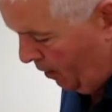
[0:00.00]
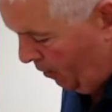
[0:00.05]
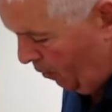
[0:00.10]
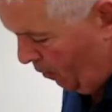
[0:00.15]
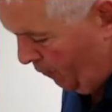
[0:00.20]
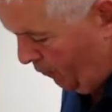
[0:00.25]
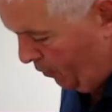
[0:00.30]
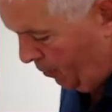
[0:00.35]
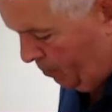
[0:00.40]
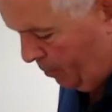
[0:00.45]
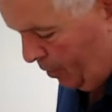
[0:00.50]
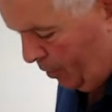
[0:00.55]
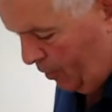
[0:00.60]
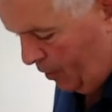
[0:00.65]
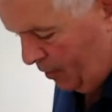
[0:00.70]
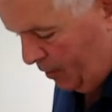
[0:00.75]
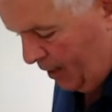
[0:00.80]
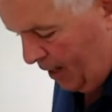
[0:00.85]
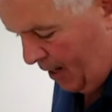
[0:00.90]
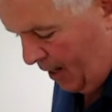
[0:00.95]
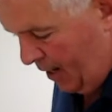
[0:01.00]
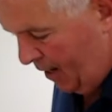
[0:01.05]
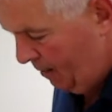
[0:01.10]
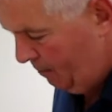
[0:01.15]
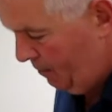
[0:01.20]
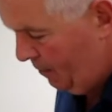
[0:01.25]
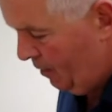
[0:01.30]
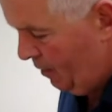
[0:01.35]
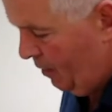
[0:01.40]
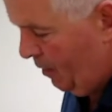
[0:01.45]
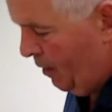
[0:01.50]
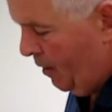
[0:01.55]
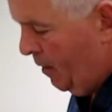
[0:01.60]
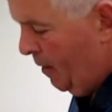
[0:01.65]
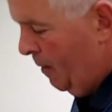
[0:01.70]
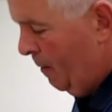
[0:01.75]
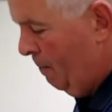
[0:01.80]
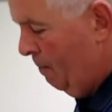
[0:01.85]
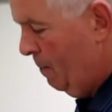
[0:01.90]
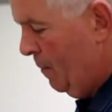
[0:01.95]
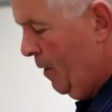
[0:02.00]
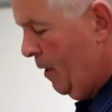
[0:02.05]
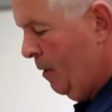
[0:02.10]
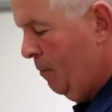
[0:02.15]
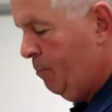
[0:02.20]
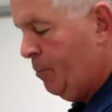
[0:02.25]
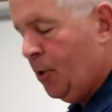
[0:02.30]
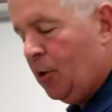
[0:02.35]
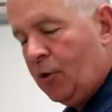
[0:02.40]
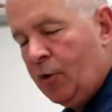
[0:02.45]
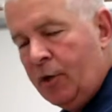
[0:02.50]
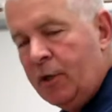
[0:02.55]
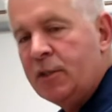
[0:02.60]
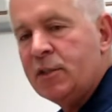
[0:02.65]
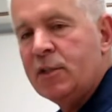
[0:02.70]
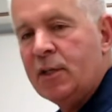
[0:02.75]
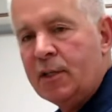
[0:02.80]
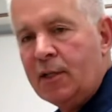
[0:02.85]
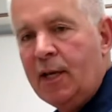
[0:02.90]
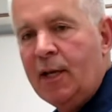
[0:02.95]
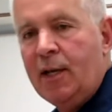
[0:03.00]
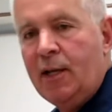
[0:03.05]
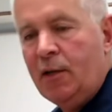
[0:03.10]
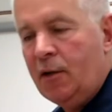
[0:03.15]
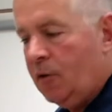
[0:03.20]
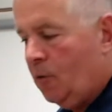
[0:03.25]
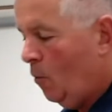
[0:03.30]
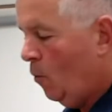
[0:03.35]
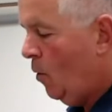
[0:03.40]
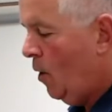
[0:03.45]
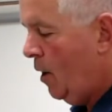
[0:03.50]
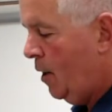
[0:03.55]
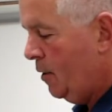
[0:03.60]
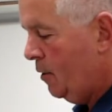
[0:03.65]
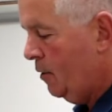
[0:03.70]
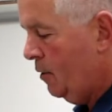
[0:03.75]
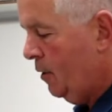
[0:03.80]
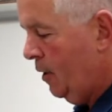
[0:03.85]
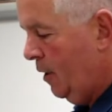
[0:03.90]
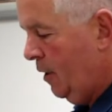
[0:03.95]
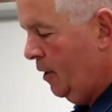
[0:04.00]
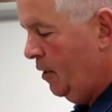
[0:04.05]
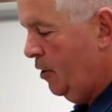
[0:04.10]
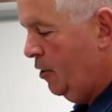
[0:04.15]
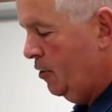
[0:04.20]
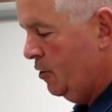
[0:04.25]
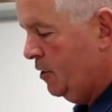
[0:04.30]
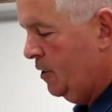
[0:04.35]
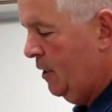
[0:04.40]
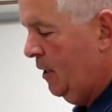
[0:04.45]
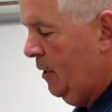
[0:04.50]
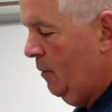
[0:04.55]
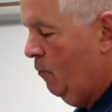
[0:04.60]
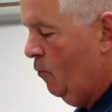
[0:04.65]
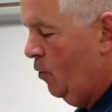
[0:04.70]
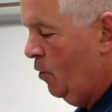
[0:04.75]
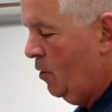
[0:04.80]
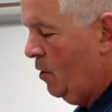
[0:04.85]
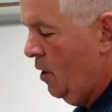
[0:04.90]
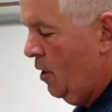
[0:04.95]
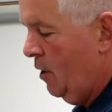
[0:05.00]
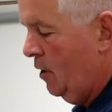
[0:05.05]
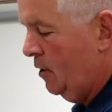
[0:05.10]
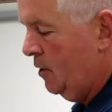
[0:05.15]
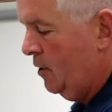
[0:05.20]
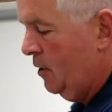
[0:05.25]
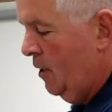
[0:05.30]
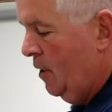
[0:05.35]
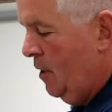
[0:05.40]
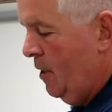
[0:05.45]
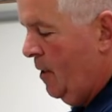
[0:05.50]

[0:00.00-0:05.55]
Over a period of time, impurities that get into the water and into your steam will cause